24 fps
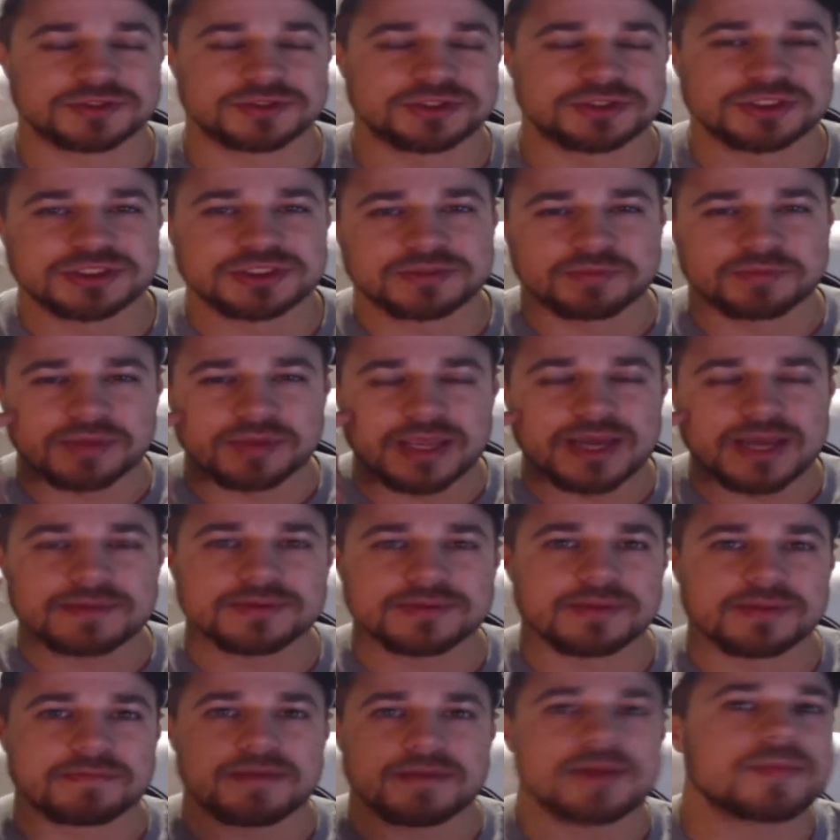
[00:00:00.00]
So just be able
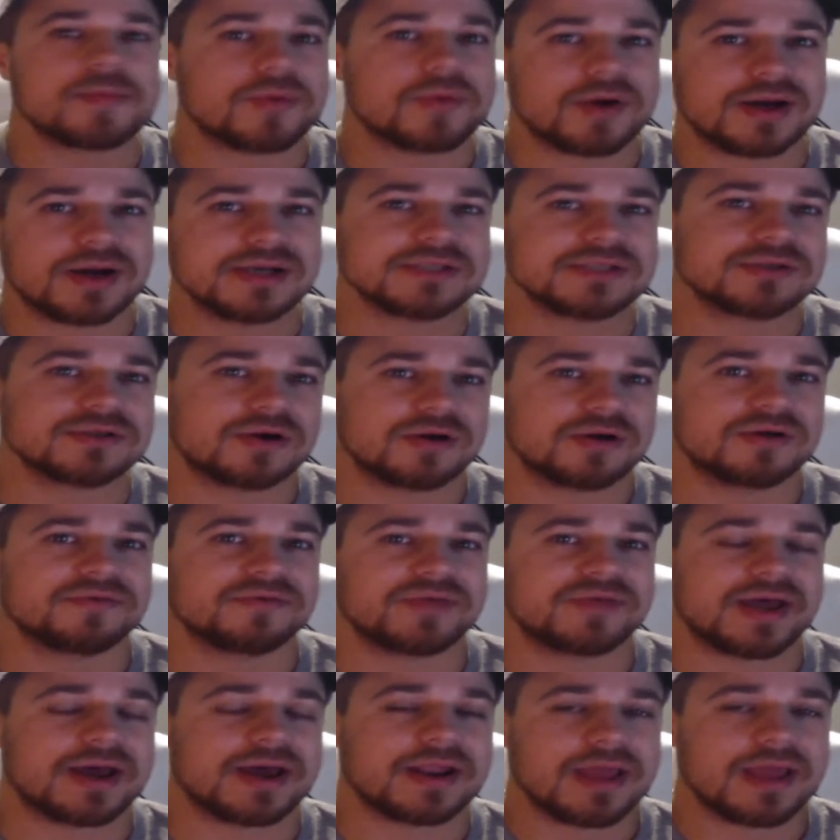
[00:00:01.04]
to memorize all of
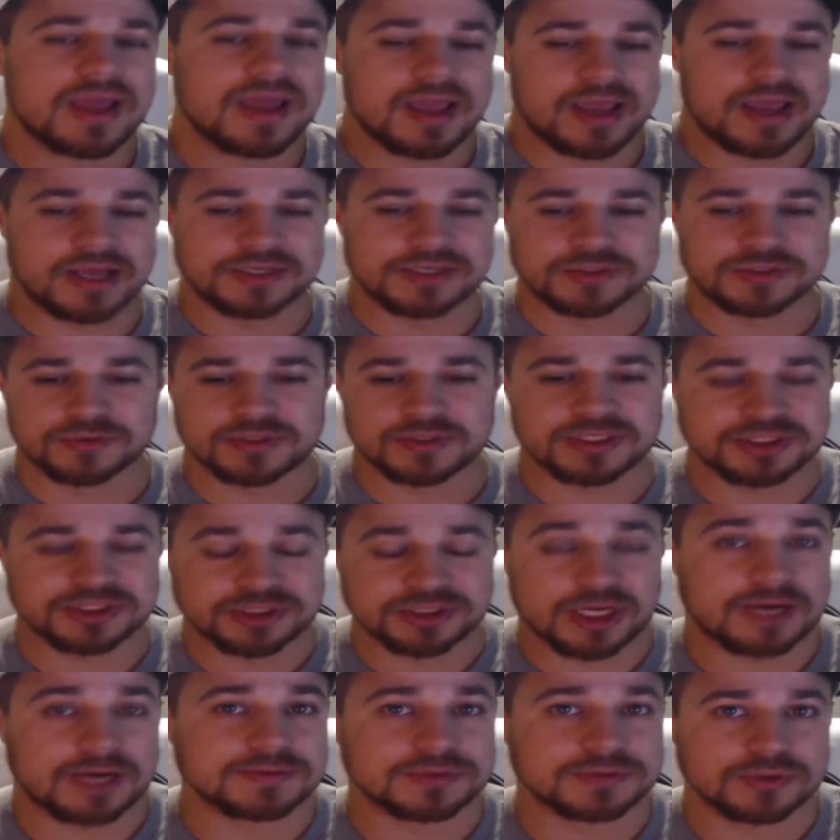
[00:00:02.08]
that and doing a
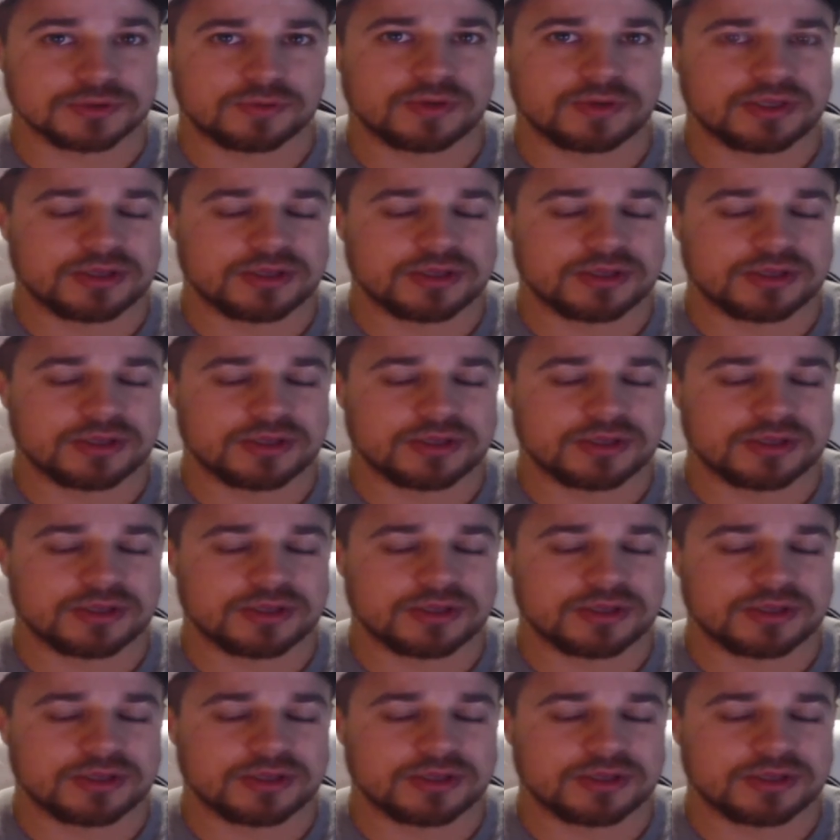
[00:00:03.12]
job so well,